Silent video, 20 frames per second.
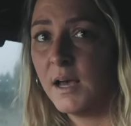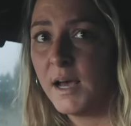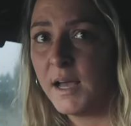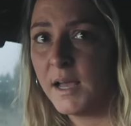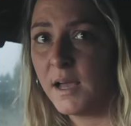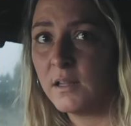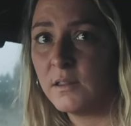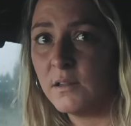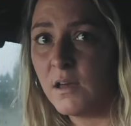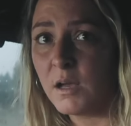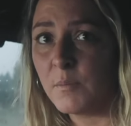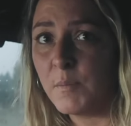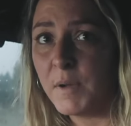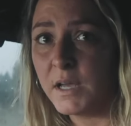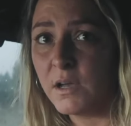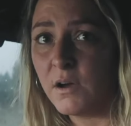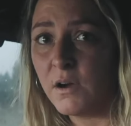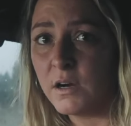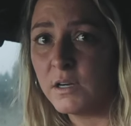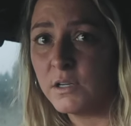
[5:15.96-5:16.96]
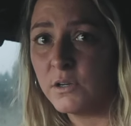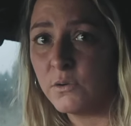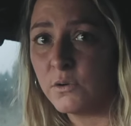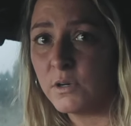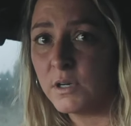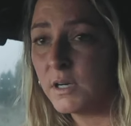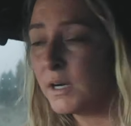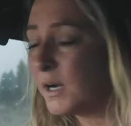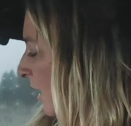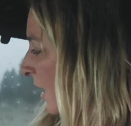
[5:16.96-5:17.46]
I unlock my car
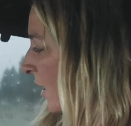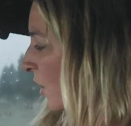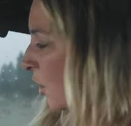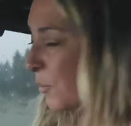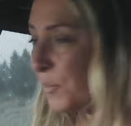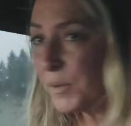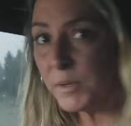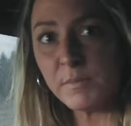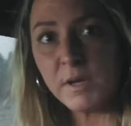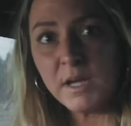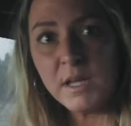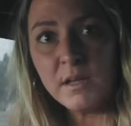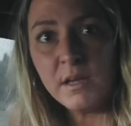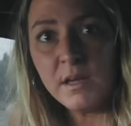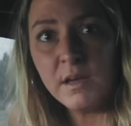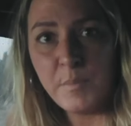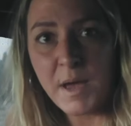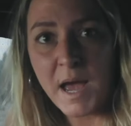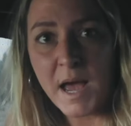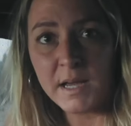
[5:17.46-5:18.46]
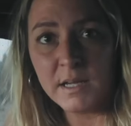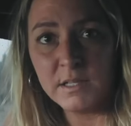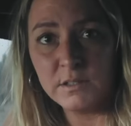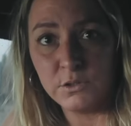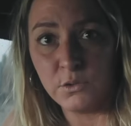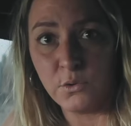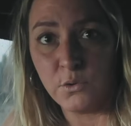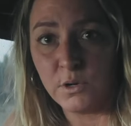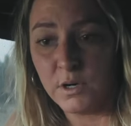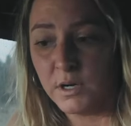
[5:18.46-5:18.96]
door, I open my back
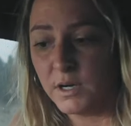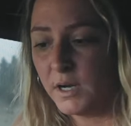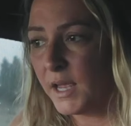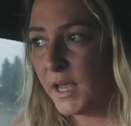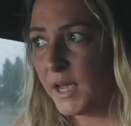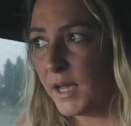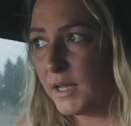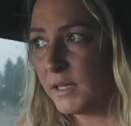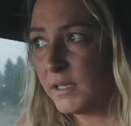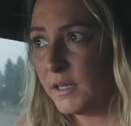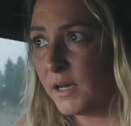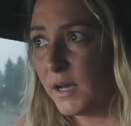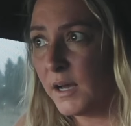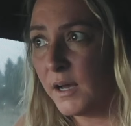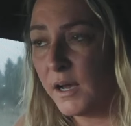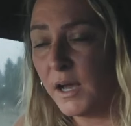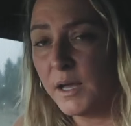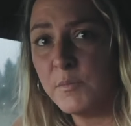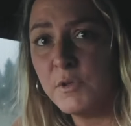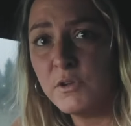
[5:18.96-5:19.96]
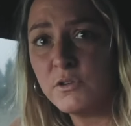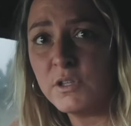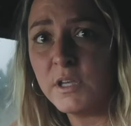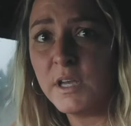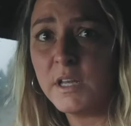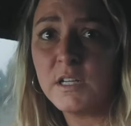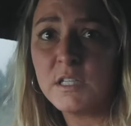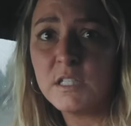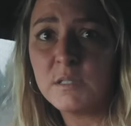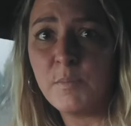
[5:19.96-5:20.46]
door, and I'm
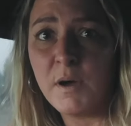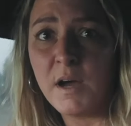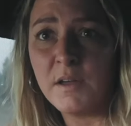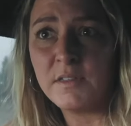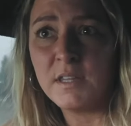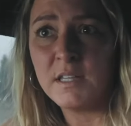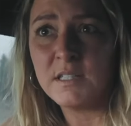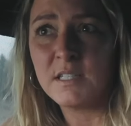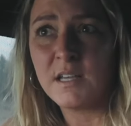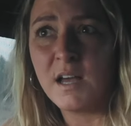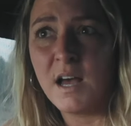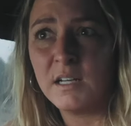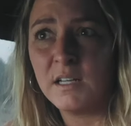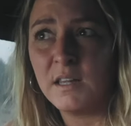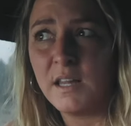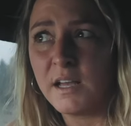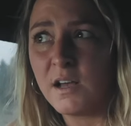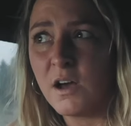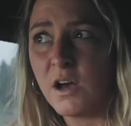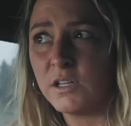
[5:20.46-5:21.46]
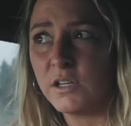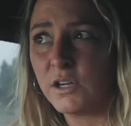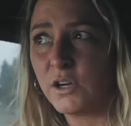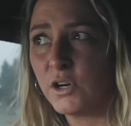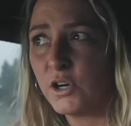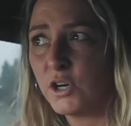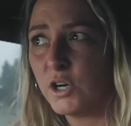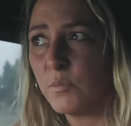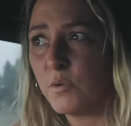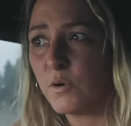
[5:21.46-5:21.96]
usually in a spot that's kind of like on a
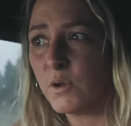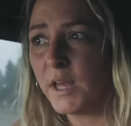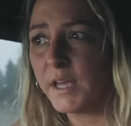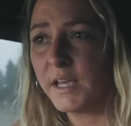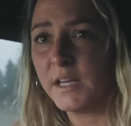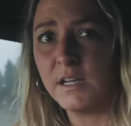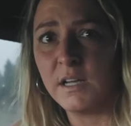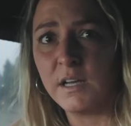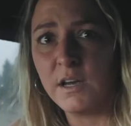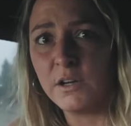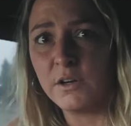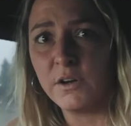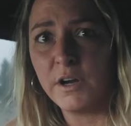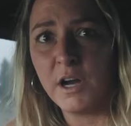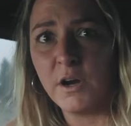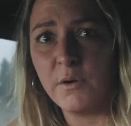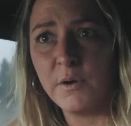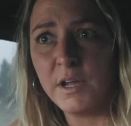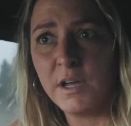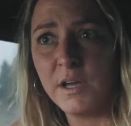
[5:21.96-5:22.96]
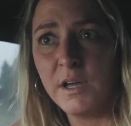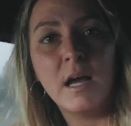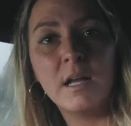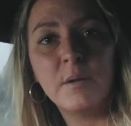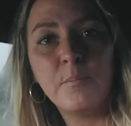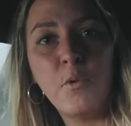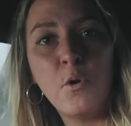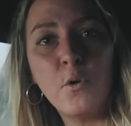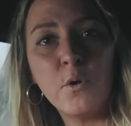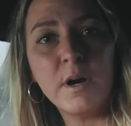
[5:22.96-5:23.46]
curb or like in a gutter area. I
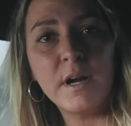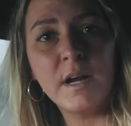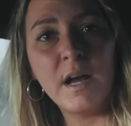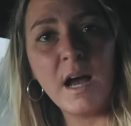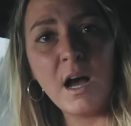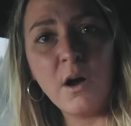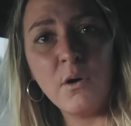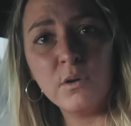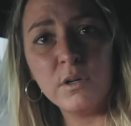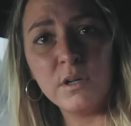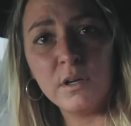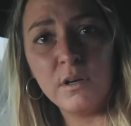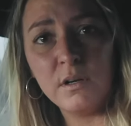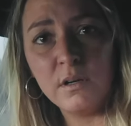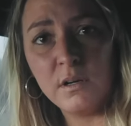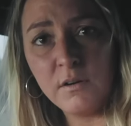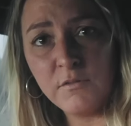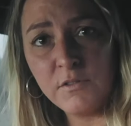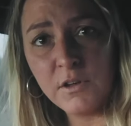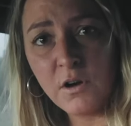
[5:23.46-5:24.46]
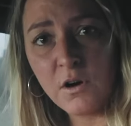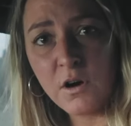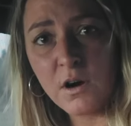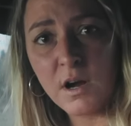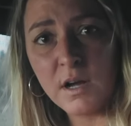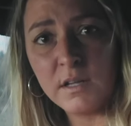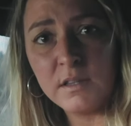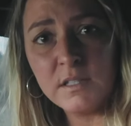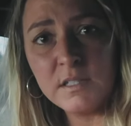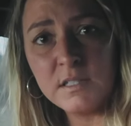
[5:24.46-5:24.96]
pour it out of the car
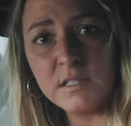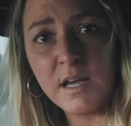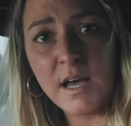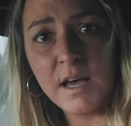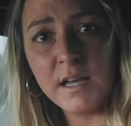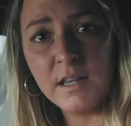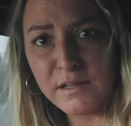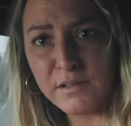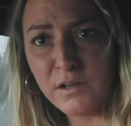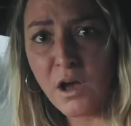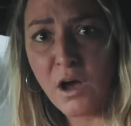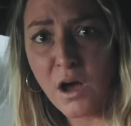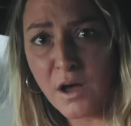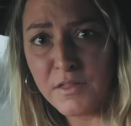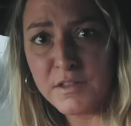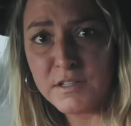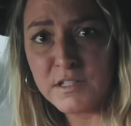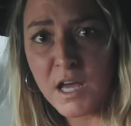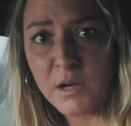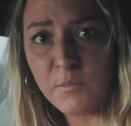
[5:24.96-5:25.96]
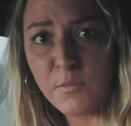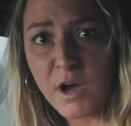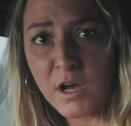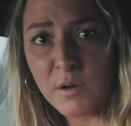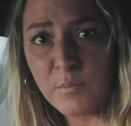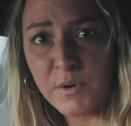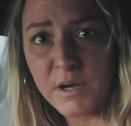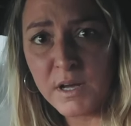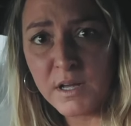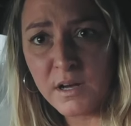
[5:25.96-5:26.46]
on the side, not on the
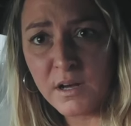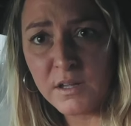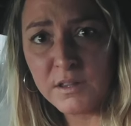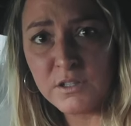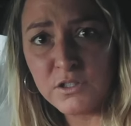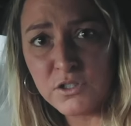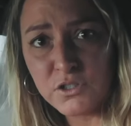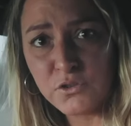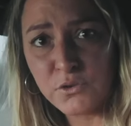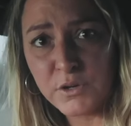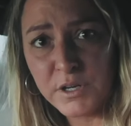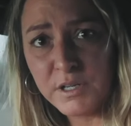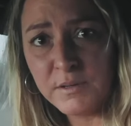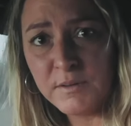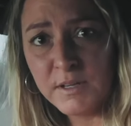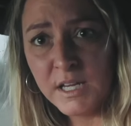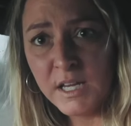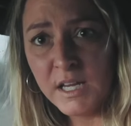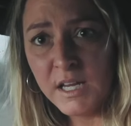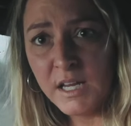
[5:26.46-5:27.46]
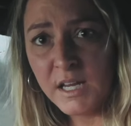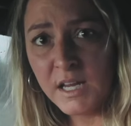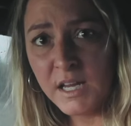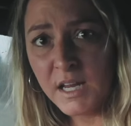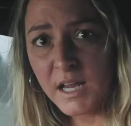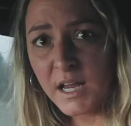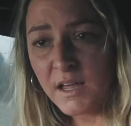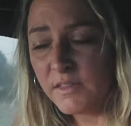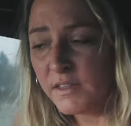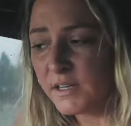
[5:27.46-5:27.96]
sidewalk, but on the street.
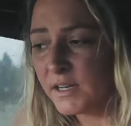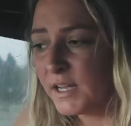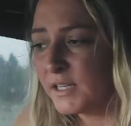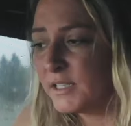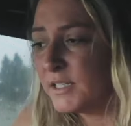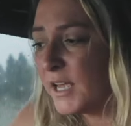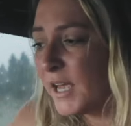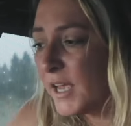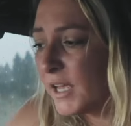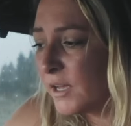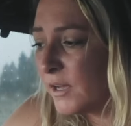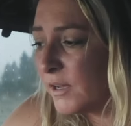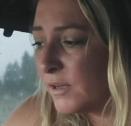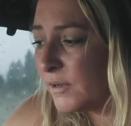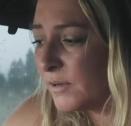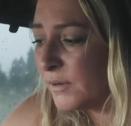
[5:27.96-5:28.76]
And then I take